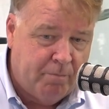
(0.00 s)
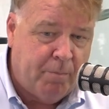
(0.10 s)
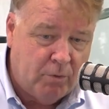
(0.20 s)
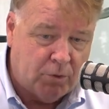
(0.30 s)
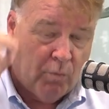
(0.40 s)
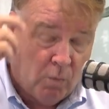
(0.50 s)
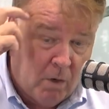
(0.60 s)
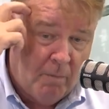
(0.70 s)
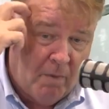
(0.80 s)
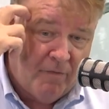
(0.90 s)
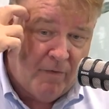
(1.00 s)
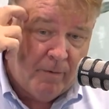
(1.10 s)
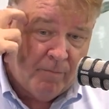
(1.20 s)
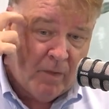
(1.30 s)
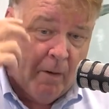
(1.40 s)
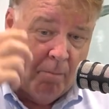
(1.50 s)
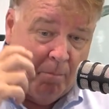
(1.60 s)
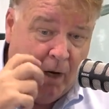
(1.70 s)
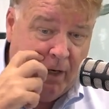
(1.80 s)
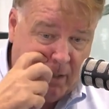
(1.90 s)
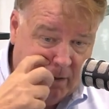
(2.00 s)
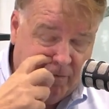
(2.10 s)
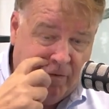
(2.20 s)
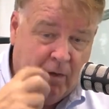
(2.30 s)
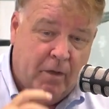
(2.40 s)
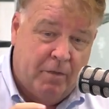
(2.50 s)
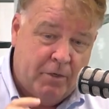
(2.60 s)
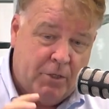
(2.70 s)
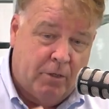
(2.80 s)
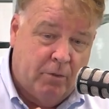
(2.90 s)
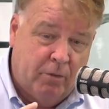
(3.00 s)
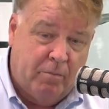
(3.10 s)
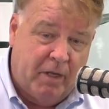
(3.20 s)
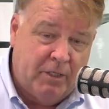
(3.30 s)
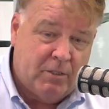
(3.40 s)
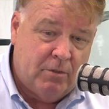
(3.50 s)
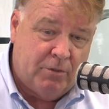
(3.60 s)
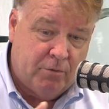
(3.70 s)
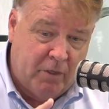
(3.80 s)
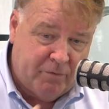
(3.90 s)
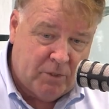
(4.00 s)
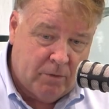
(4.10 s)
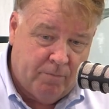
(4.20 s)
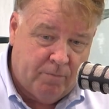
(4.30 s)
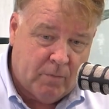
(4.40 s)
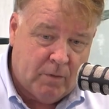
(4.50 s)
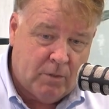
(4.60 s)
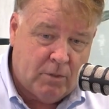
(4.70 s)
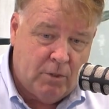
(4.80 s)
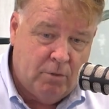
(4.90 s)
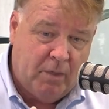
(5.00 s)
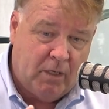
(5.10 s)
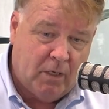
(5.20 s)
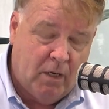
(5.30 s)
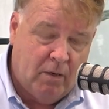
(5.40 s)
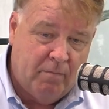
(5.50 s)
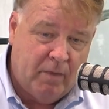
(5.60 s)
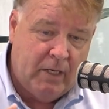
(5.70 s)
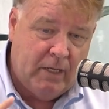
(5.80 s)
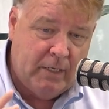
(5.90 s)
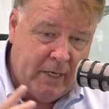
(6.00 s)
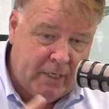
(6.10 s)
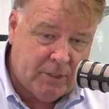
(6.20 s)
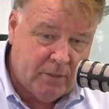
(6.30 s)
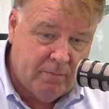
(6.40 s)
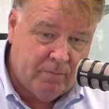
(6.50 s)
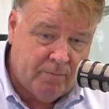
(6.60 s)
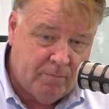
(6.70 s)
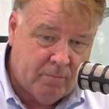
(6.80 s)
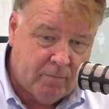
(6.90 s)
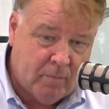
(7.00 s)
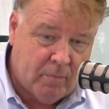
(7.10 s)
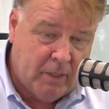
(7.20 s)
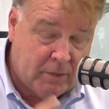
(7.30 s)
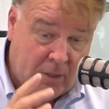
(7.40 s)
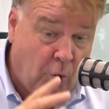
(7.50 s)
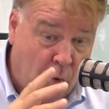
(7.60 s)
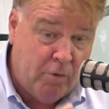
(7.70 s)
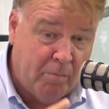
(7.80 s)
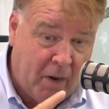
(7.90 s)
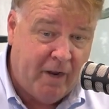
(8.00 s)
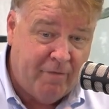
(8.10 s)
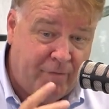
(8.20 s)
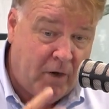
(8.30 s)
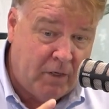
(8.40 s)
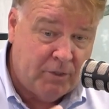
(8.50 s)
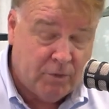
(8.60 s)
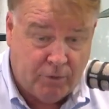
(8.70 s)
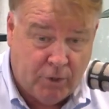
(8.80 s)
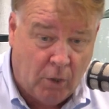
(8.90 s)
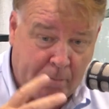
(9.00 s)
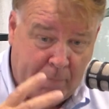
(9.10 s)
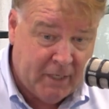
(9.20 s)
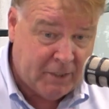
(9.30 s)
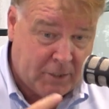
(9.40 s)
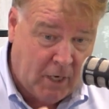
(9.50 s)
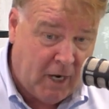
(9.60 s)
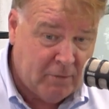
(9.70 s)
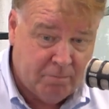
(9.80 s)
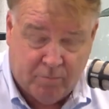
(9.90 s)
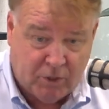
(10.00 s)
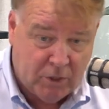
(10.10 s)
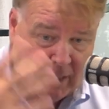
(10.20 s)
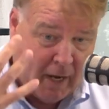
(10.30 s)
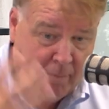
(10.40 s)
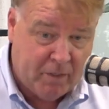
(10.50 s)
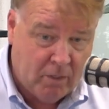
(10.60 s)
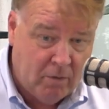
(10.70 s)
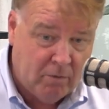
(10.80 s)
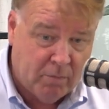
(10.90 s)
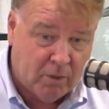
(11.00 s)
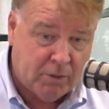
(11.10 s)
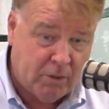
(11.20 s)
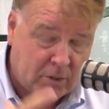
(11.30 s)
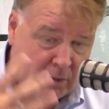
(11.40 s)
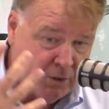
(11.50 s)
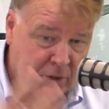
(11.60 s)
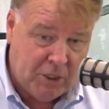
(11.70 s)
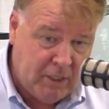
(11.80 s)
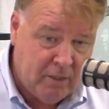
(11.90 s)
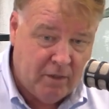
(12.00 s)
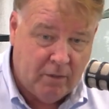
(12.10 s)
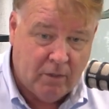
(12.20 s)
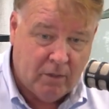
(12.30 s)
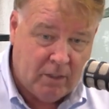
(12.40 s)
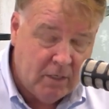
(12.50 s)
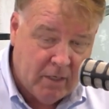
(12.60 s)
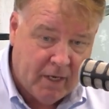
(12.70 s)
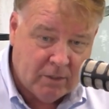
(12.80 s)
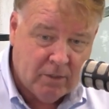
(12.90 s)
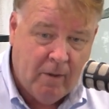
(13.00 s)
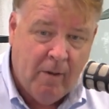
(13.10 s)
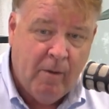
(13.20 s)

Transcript: post Warren Buffett. But if the shareholder base drifts to become indexed, that's owned by funds who don't pick stocks, but just happen to own Berkshire because it's in the index,